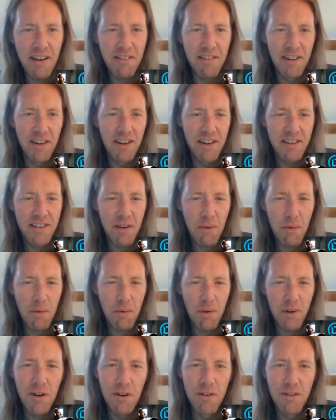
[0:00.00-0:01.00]
of Terror.
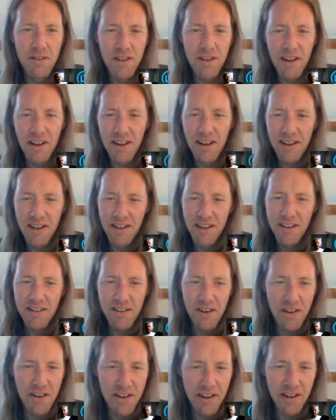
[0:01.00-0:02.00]
Is that what it's called,
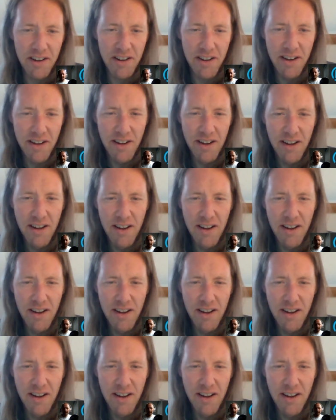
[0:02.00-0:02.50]
Joker?